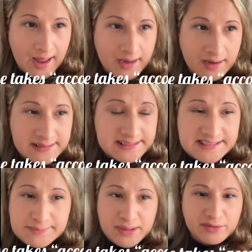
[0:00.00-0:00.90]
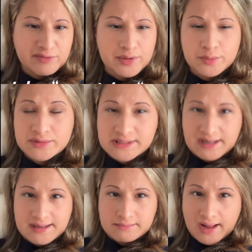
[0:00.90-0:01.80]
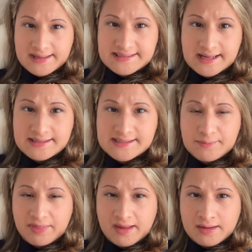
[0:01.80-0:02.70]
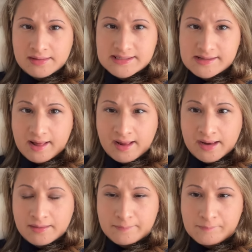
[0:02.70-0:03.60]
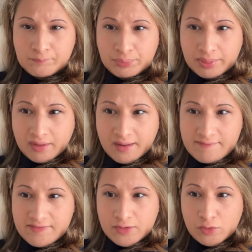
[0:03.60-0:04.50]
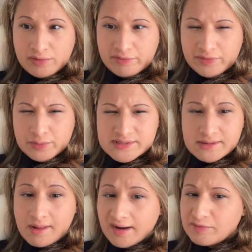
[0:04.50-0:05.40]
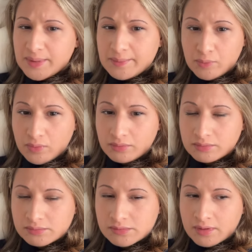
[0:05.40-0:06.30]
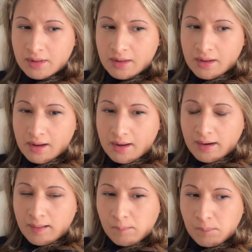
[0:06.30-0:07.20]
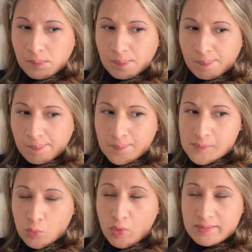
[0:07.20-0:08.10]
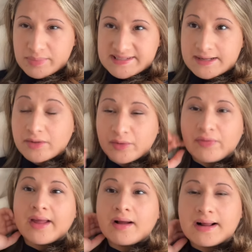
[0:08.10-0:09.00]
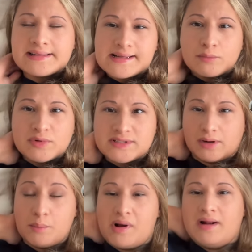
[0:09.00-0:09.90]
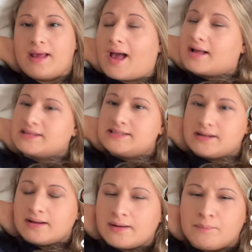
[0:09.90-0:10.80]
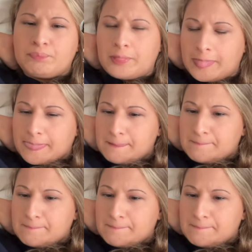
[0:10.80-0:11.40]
And I did some interviews, and I said some things that I feel confused a lot of people. One particular thing I said was on a podcast, and